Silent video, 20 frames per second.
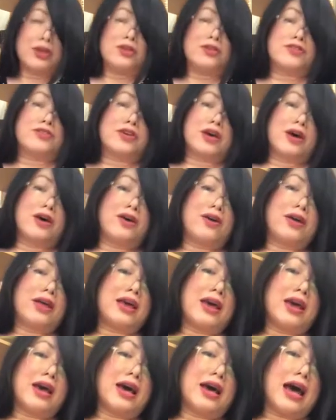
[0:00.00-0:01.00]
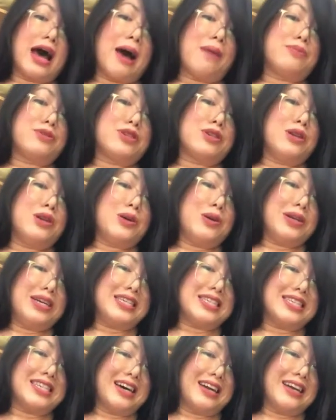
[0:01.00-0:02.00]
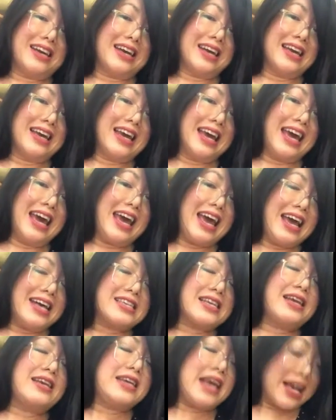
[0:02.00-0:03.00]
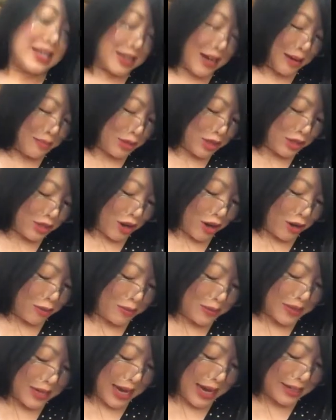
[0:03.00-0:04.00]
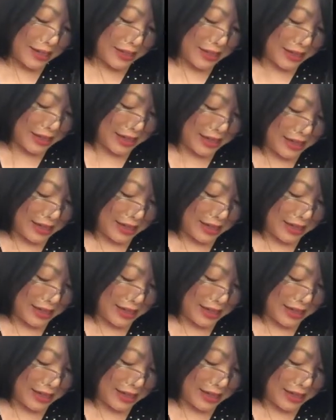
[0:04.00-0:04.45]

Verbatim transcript: so absolutely stunning. It, it, yes, I'm so obsessed.